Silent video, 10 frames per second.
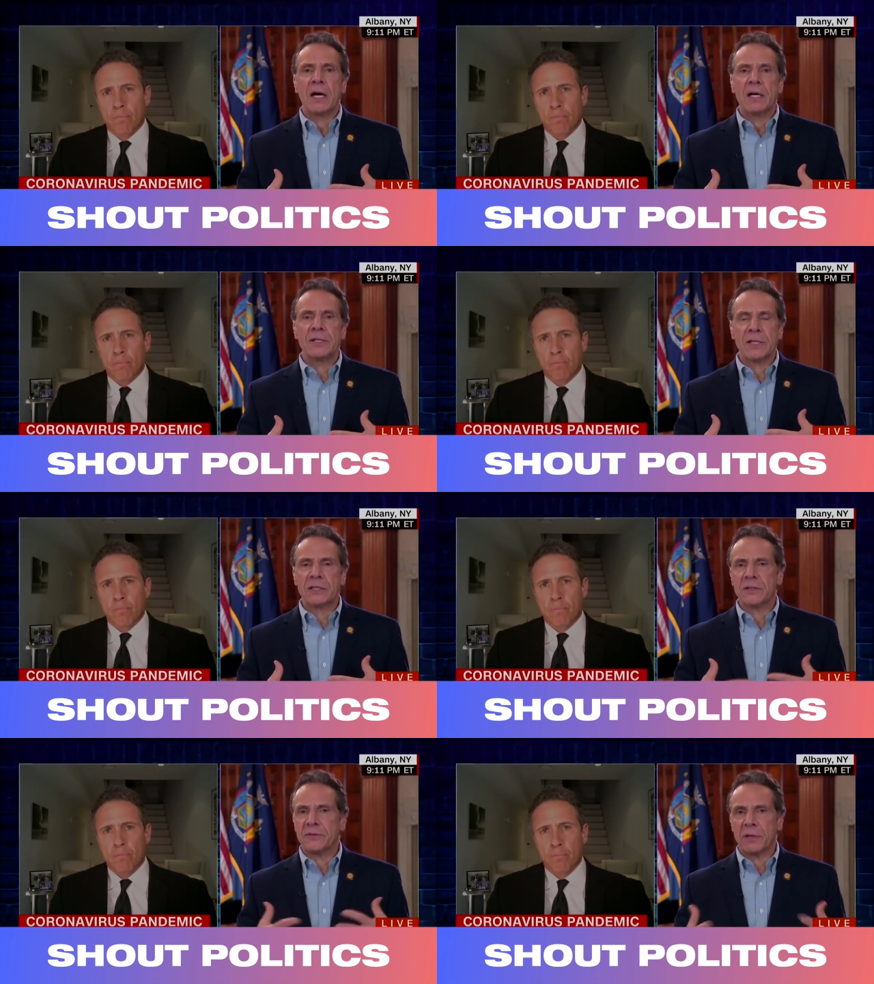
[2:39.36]
Speaker 1: his
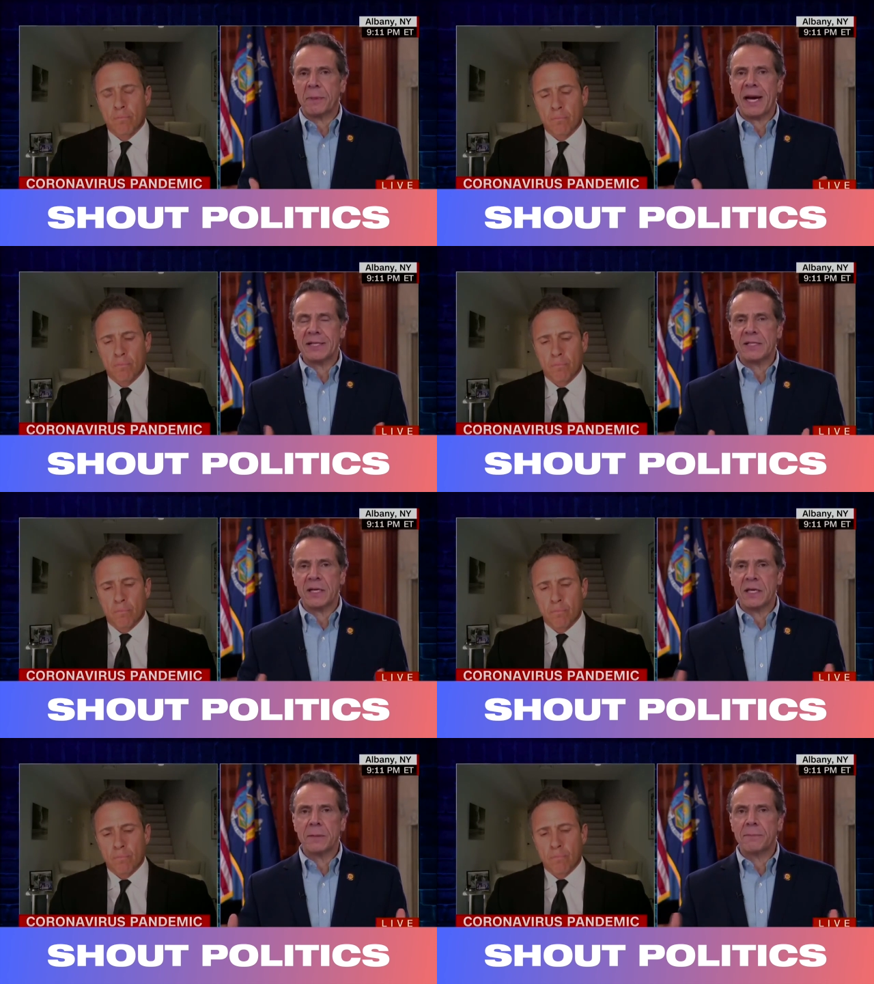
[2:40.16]
sense of
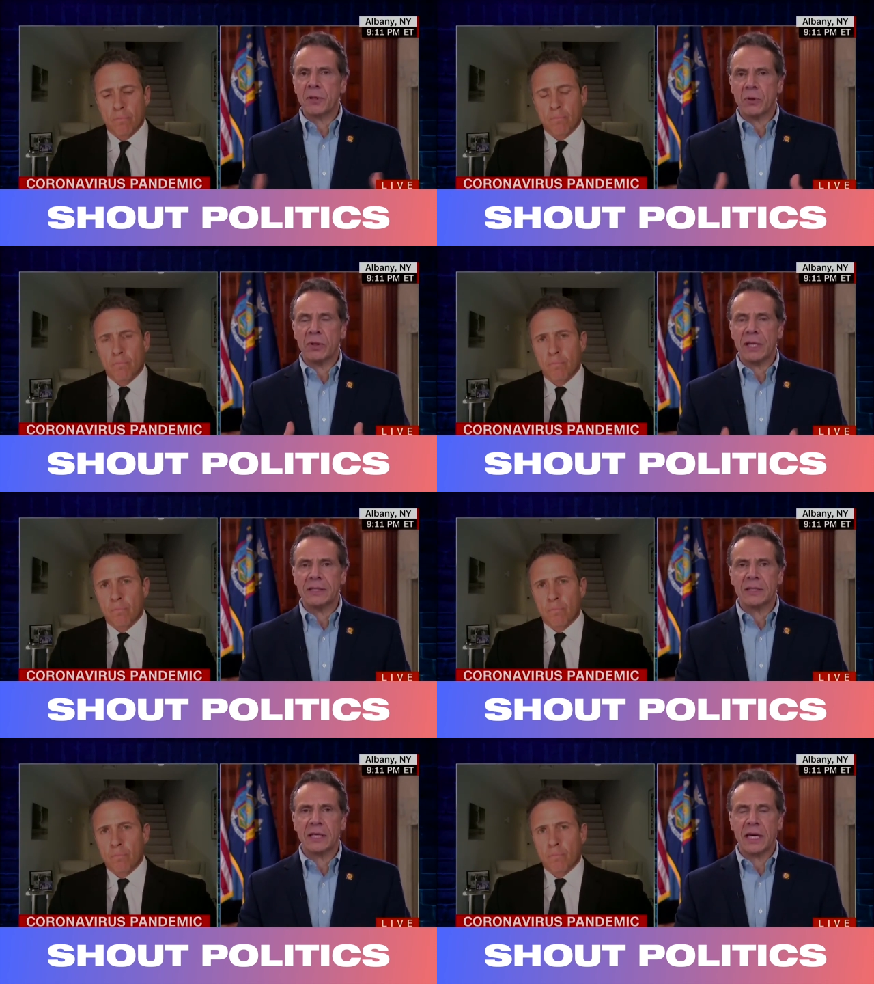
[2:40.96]
capacity, you put all
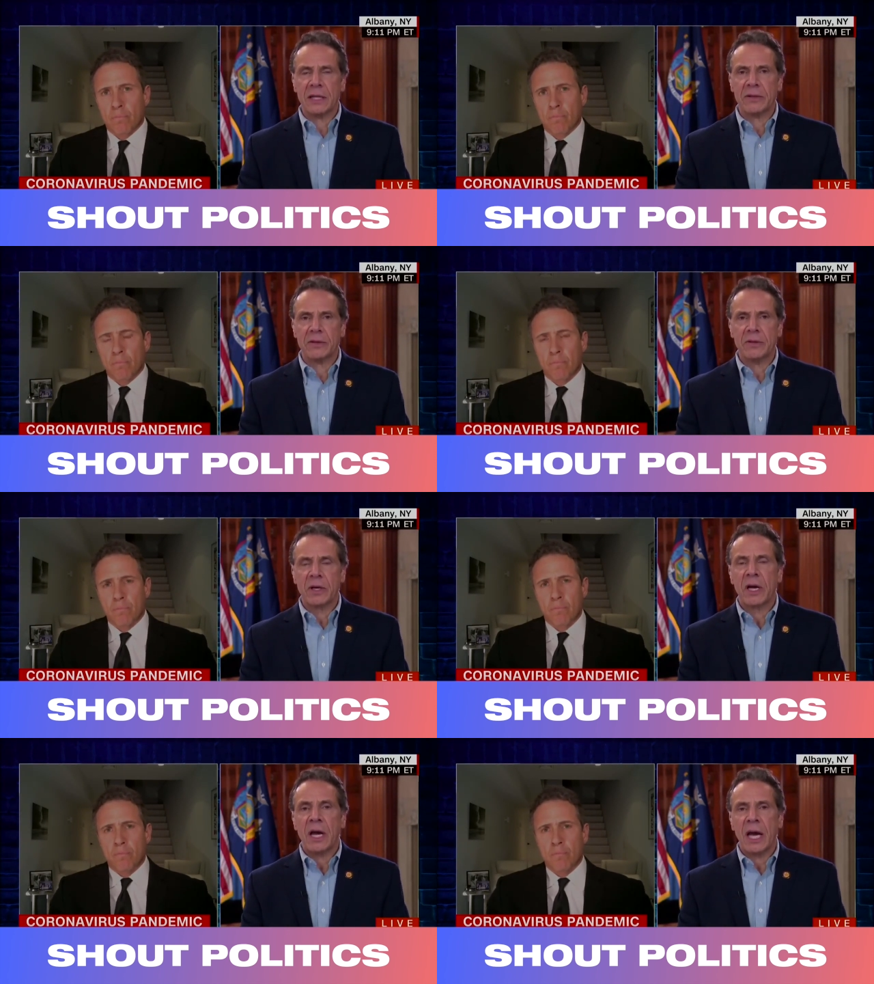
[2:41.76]
that together,
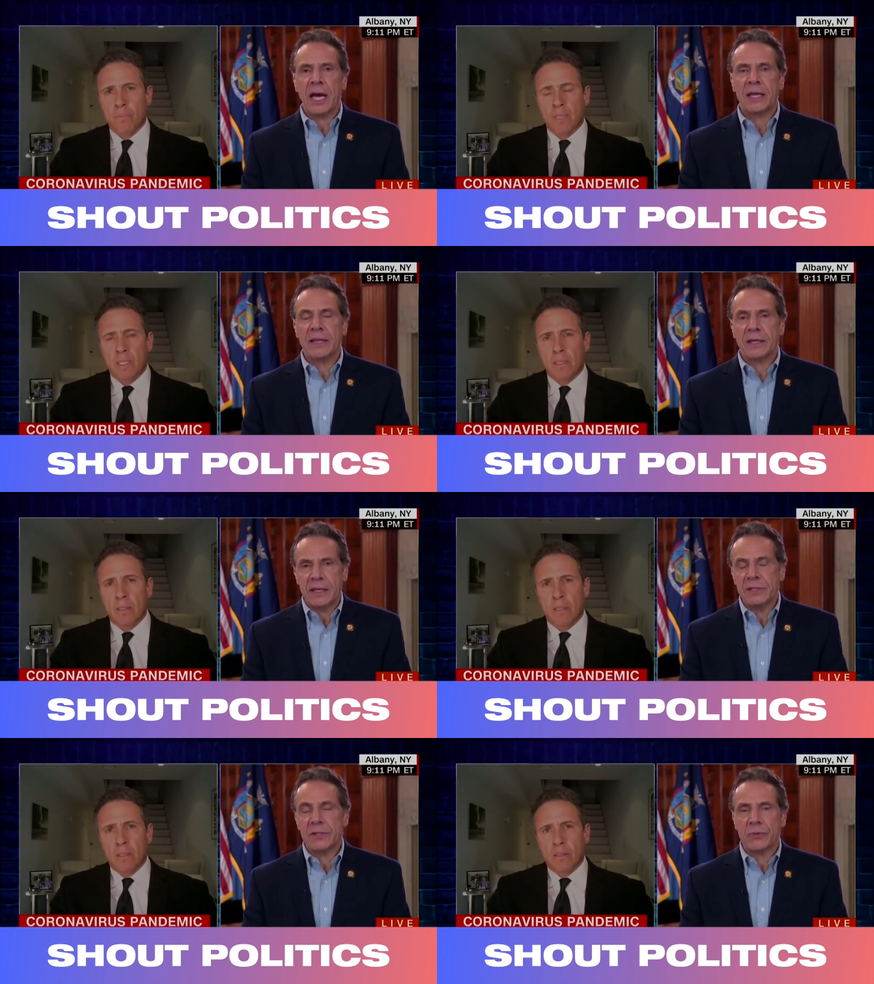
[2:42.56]
and
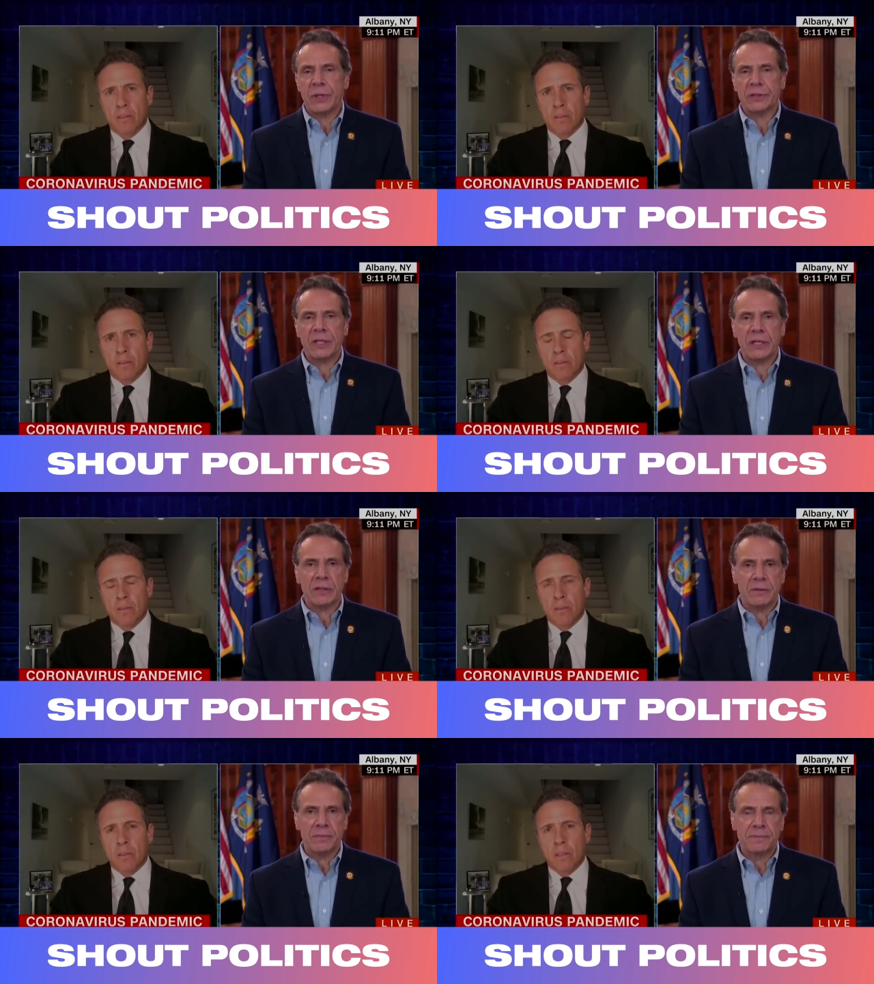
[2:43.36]
he's the real
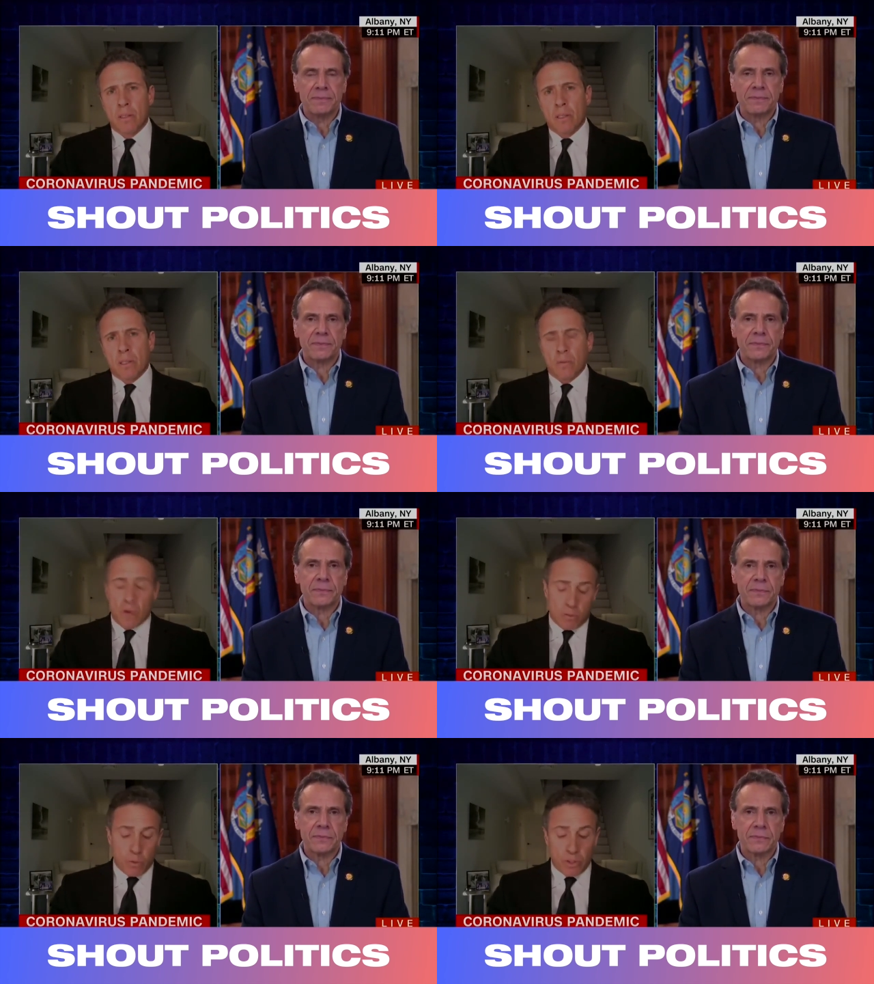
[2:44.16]
deal.
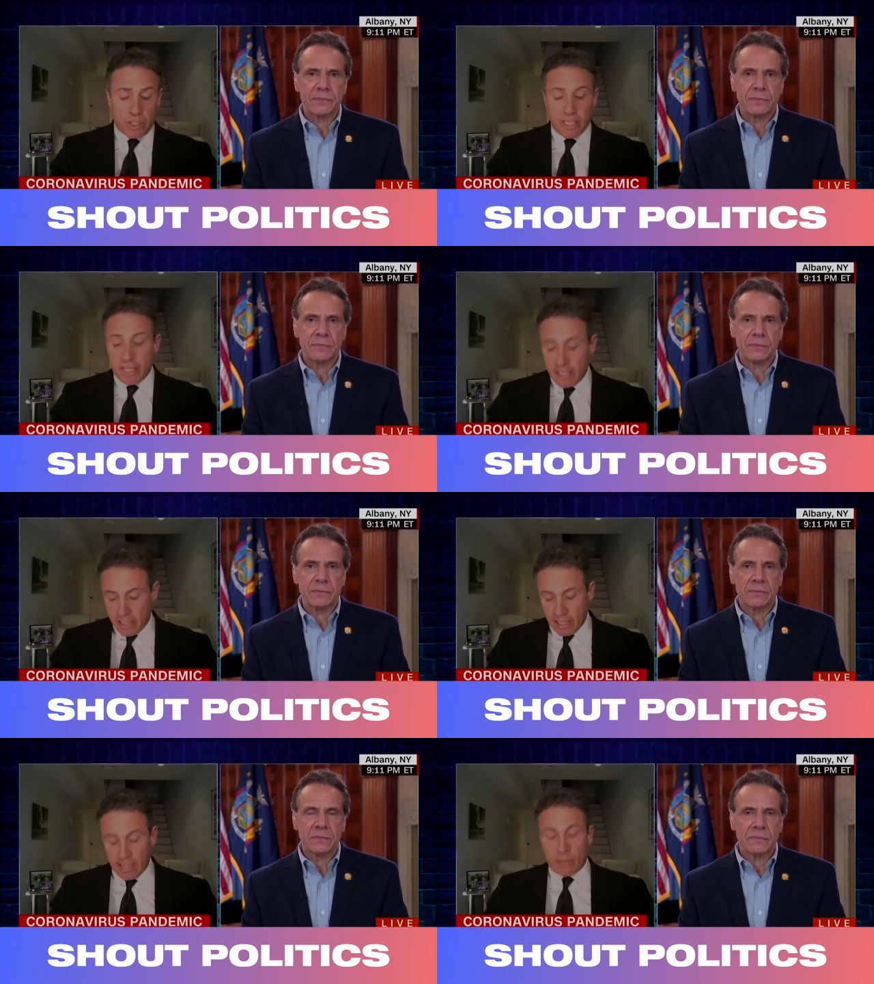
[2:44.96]
Well, we'll
Speaker 2: see. He's
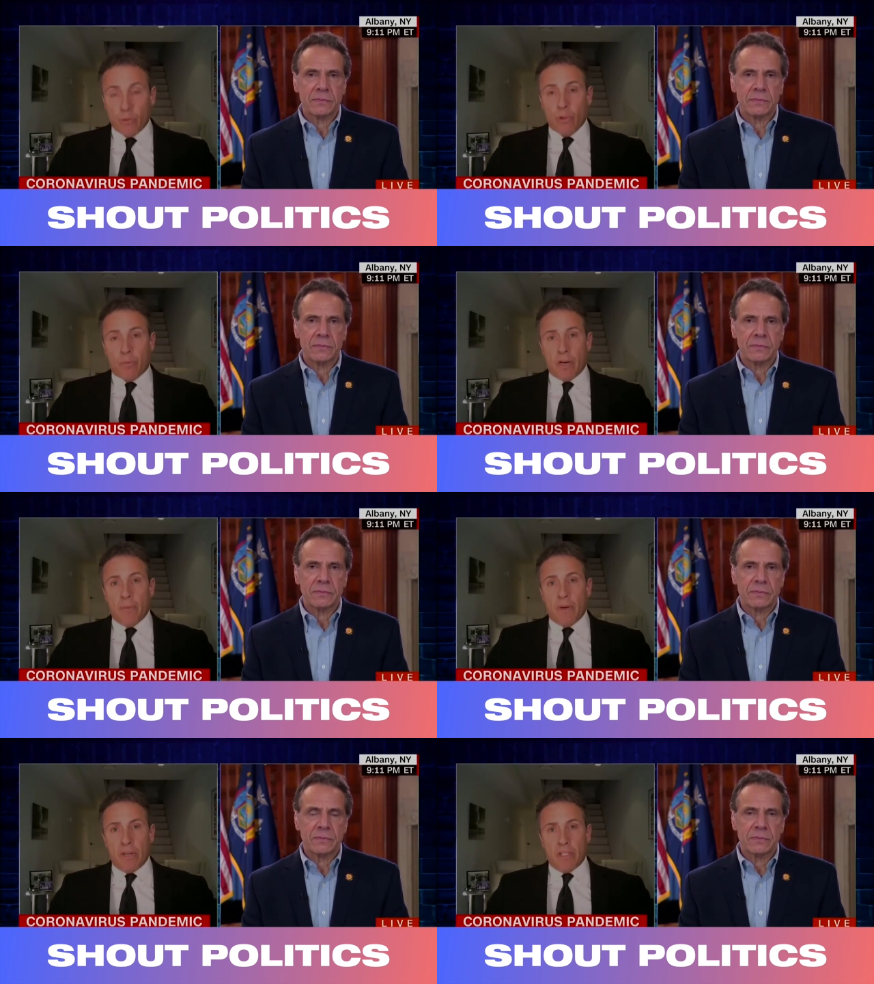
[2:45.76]
got to get through his
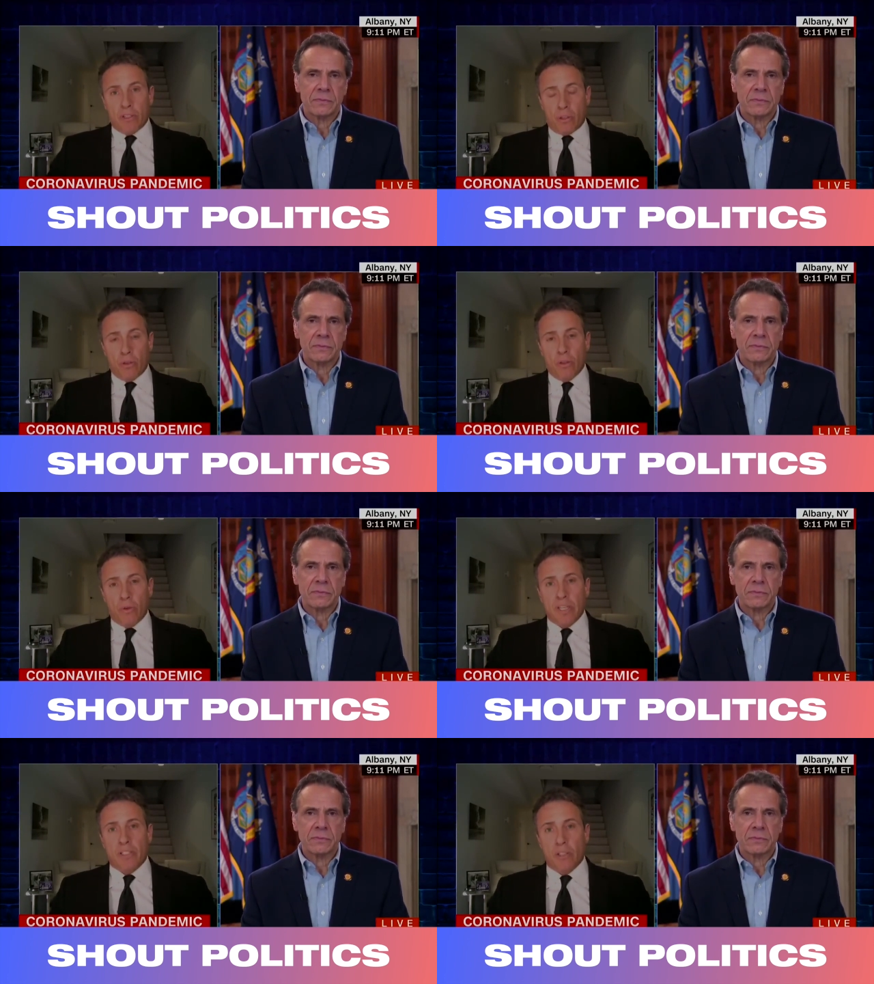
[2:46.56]
primary. There's a long
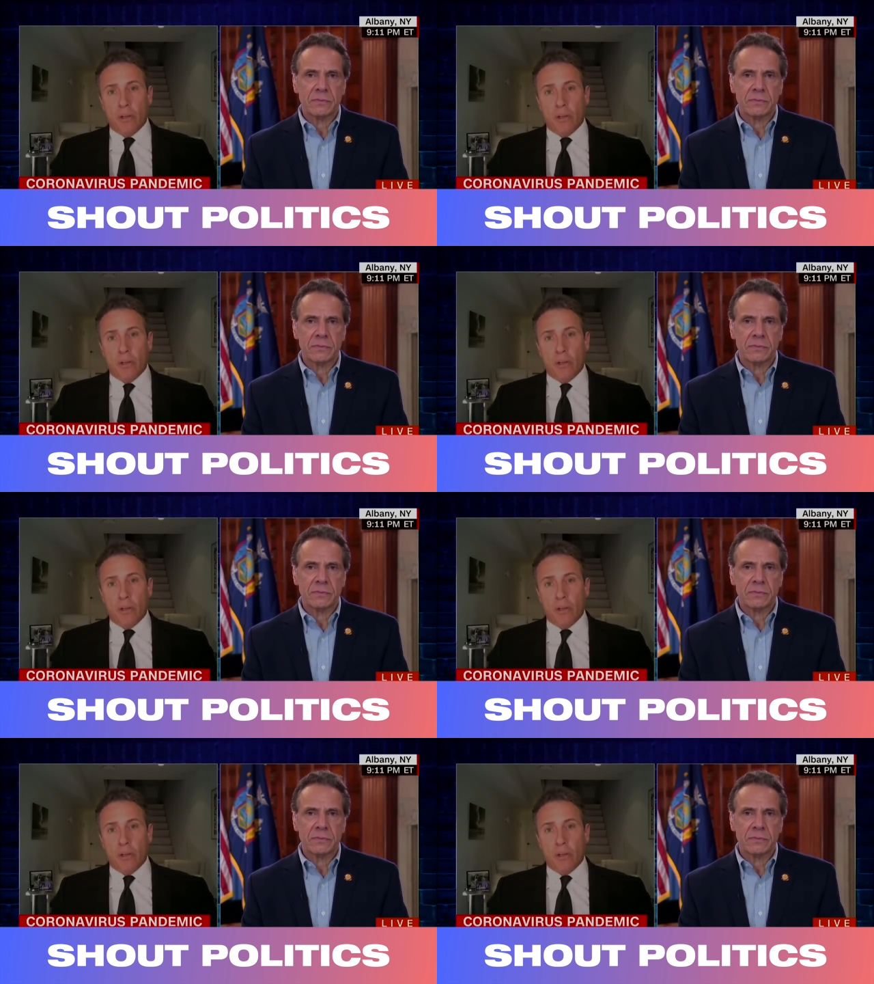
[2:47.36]
race.